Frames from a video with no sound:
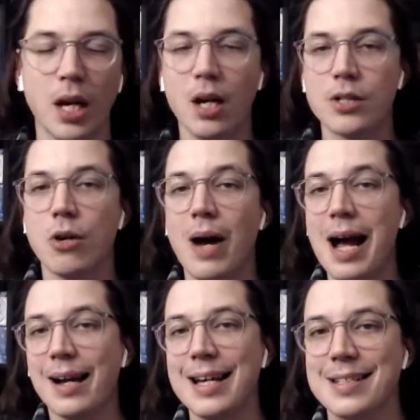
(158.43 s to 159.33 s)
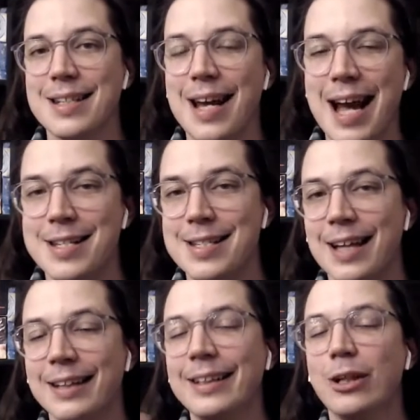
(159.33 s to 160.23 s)
So our guest today has a
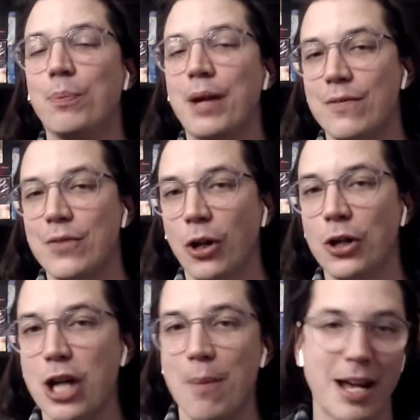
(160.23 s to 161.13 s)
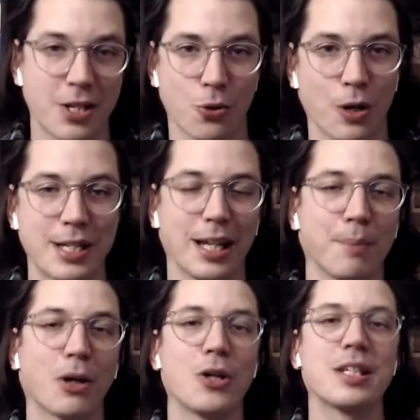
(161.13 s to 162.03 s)
little bit of knowledge about storytelling
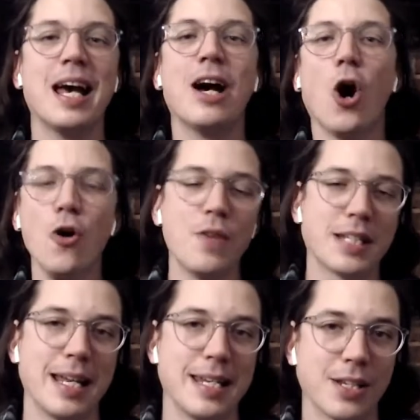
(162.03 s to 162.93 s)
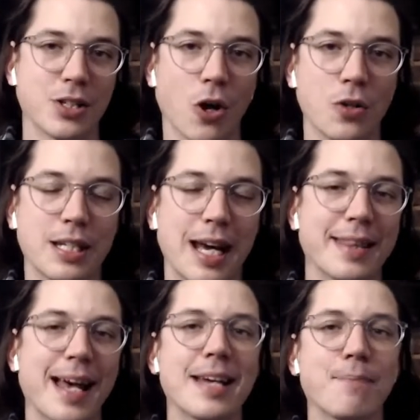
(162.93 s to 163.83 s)
because over 10 years ago today,
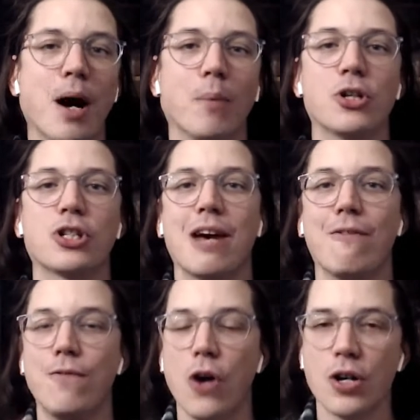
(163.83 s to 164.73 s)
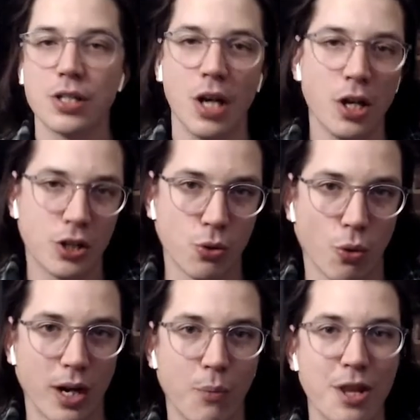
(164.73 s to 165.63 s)
they published their first
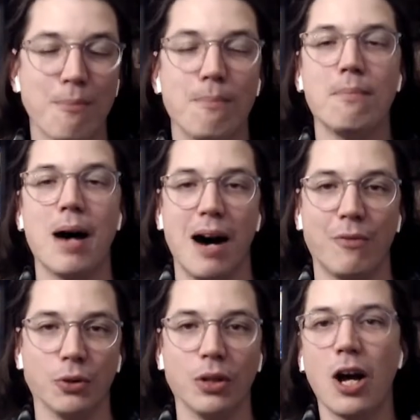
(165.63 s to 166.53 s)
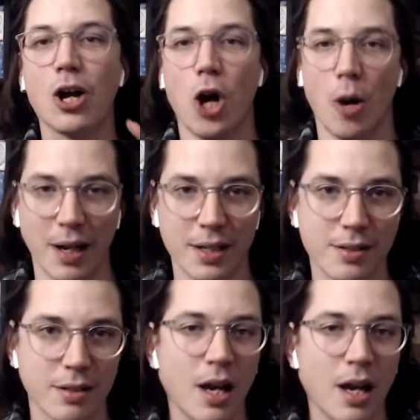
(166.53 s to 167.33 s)
story with Marvel Comics.